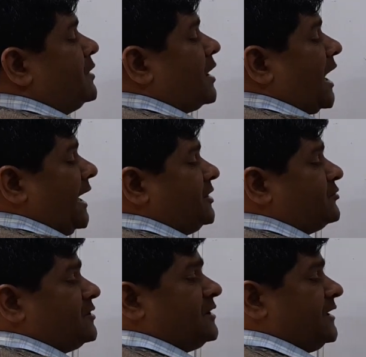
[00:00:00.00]

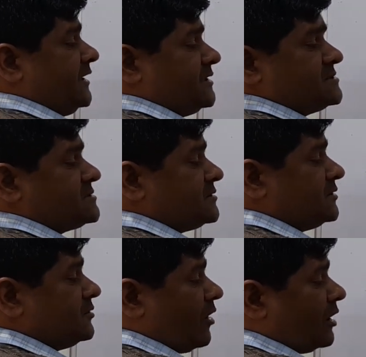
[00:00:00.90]
Hydrogen gains
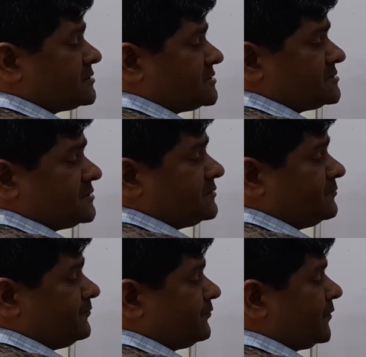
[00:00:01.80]

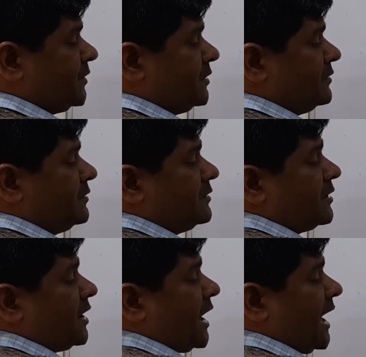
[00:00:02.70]
oxygen.
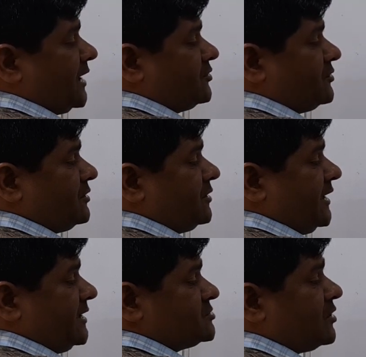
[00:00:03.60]
Hydrogen
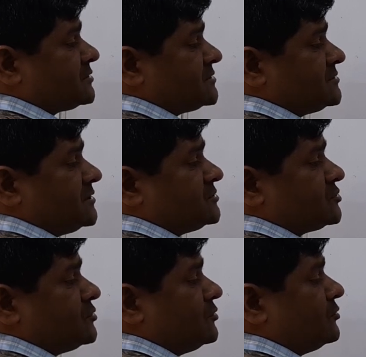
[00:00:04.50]
gains oxygen,
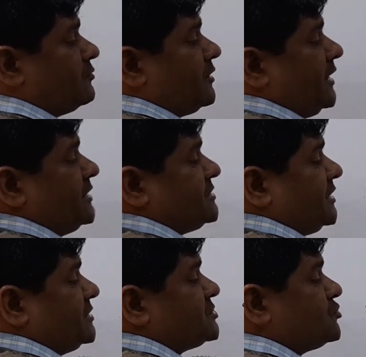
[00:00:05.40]
so it
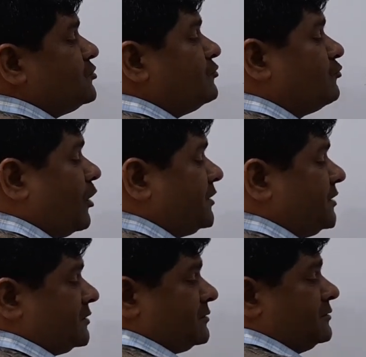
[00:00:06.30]
changes to
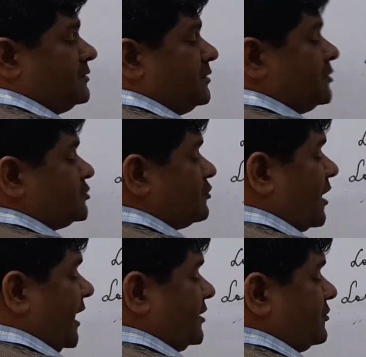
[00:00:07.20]
water. So
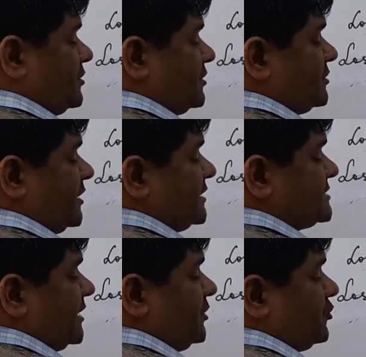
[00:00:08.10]
hydrogen is
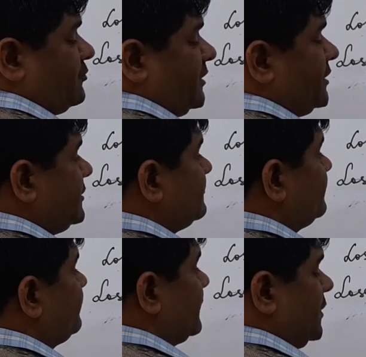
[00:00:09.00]
said to be
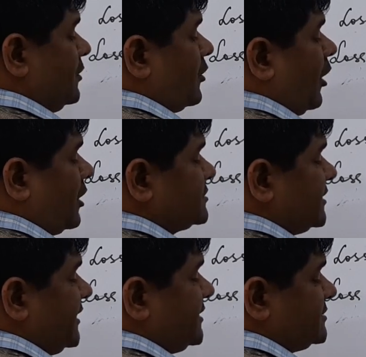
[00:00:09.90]

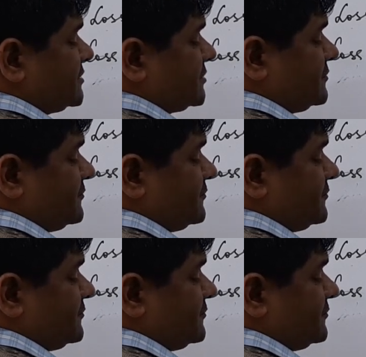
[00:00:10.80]
oxidized.